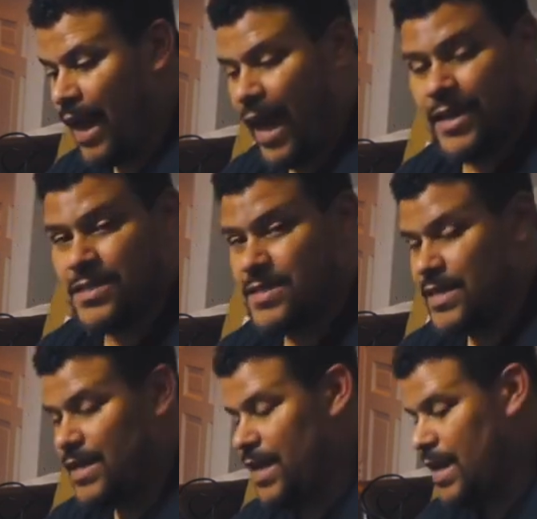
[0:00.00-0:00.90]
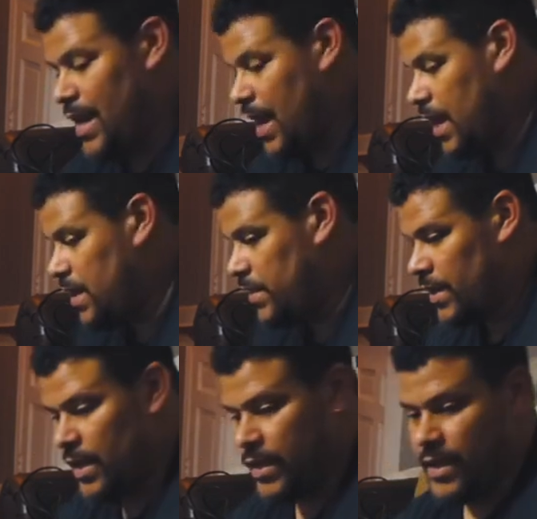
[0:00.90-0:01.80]
I didn't see
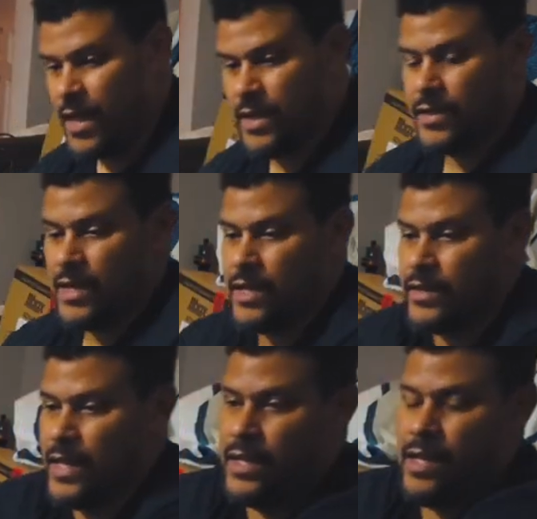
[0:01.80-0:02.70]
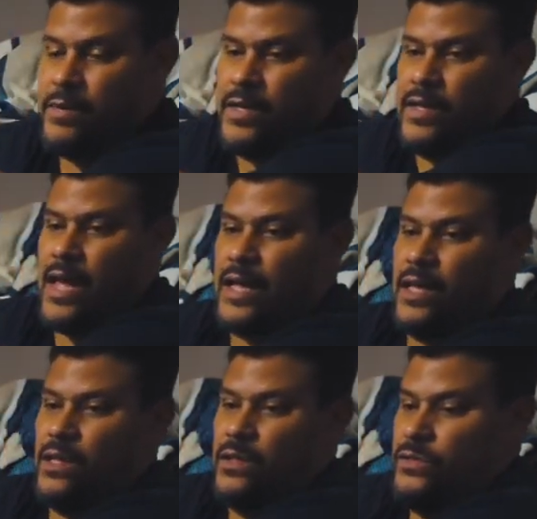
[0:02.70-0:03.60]
anything like that led me to that
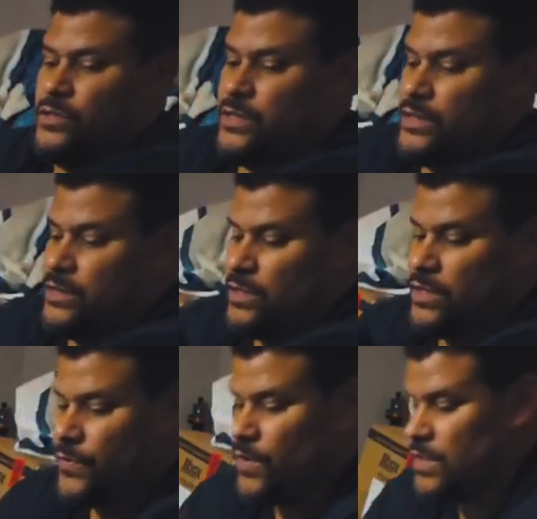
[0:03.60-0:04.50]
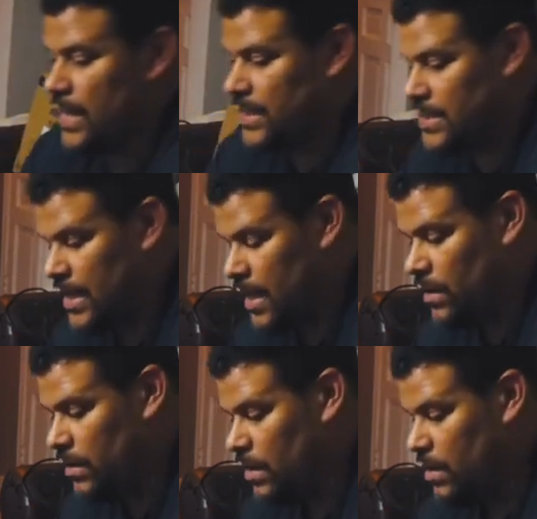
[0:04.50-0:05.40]
conclusion, as far as I could
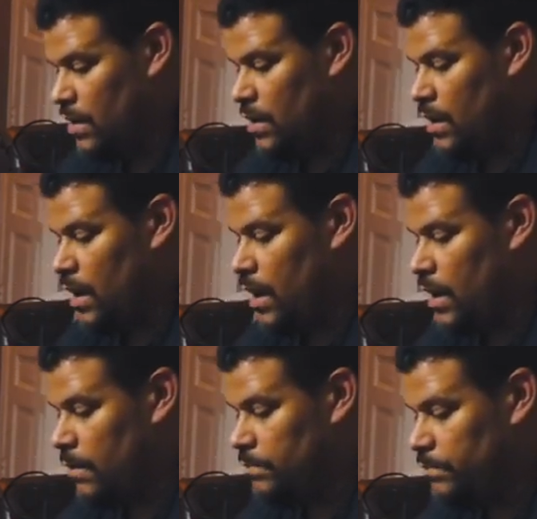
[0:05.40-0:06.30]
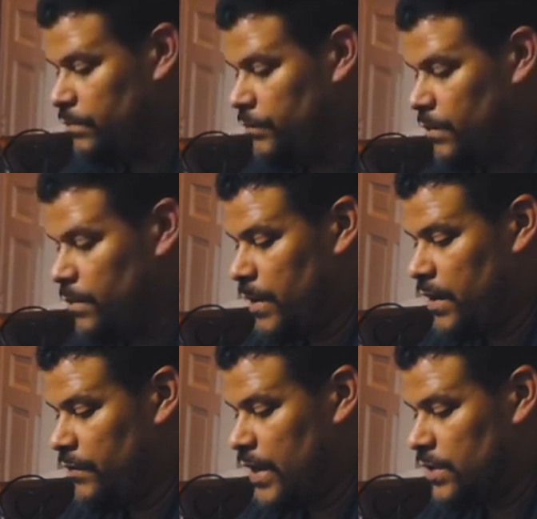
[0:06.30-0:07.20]
tell, from the
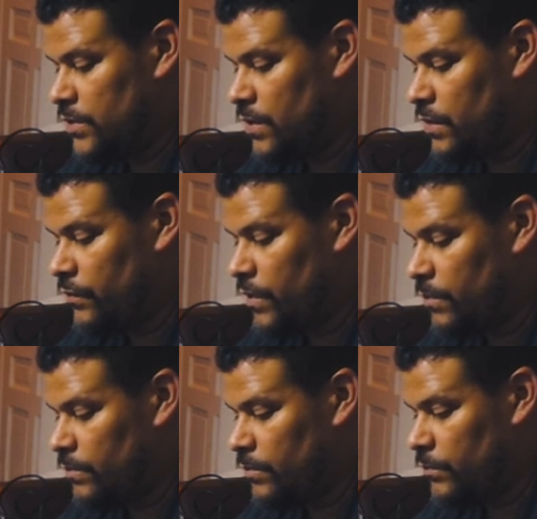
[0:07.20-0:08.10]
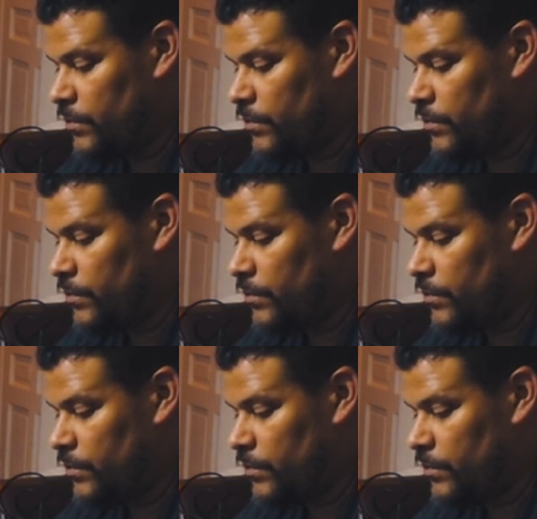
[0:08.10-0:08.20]
manufacturer and from